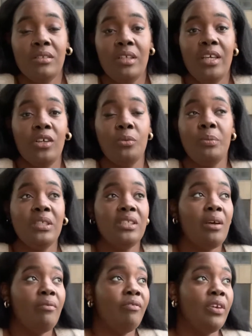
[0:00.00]
It could be
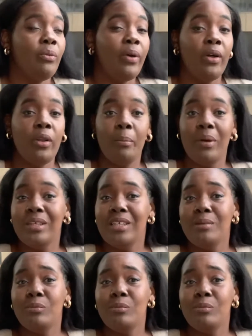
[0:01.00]
something where on a Monday